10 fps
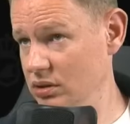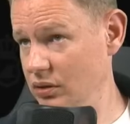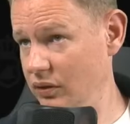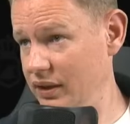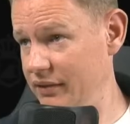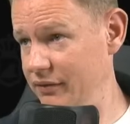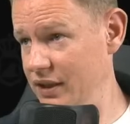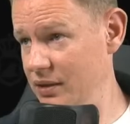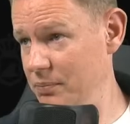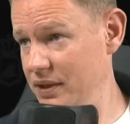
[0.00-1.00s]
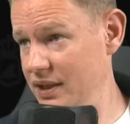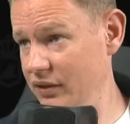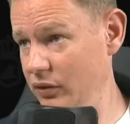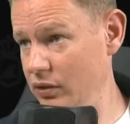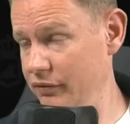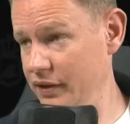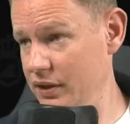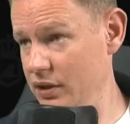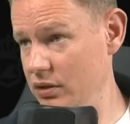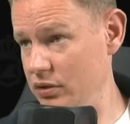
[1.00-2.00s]
It's like VIP has it all
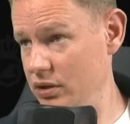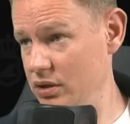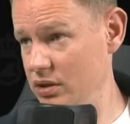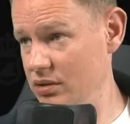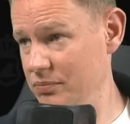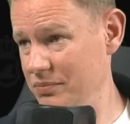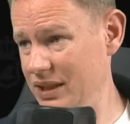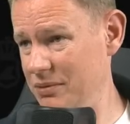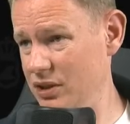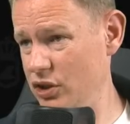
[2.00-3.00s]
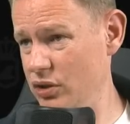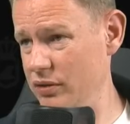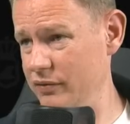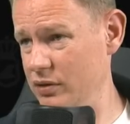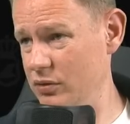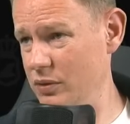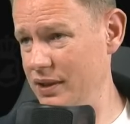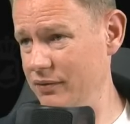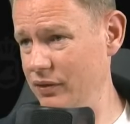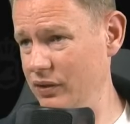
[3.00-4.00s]
figured out. Maybe I should have gone
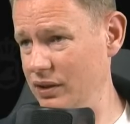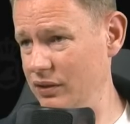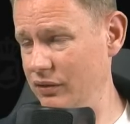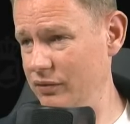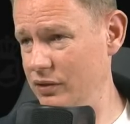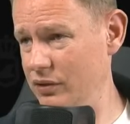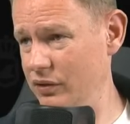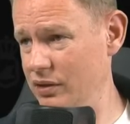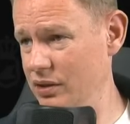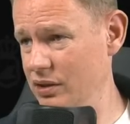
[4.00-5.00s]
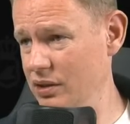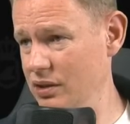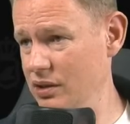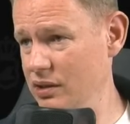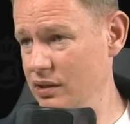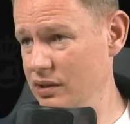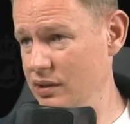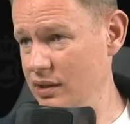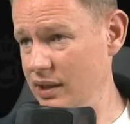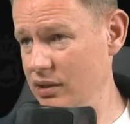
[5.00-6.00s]
queen f6 first.
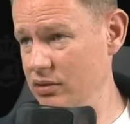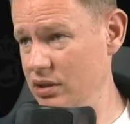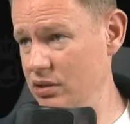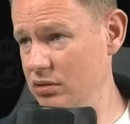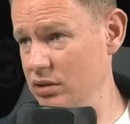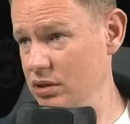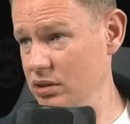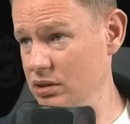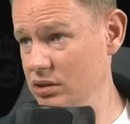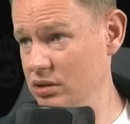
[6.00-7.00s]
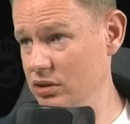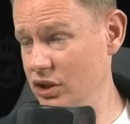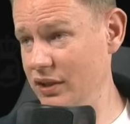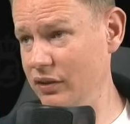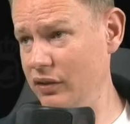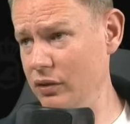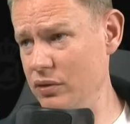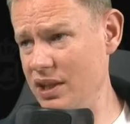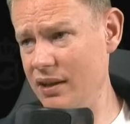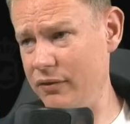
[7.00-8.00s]
I don't know. Chess is so
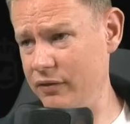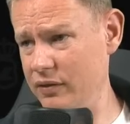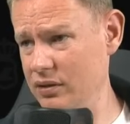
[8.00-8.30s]
tough.